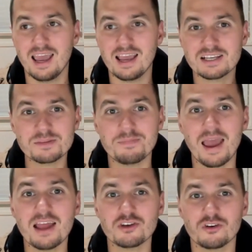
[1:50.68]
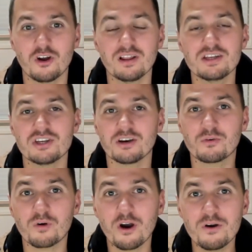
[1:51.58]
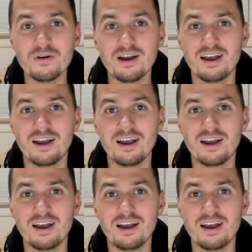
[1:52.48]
expand your knowledge and grow,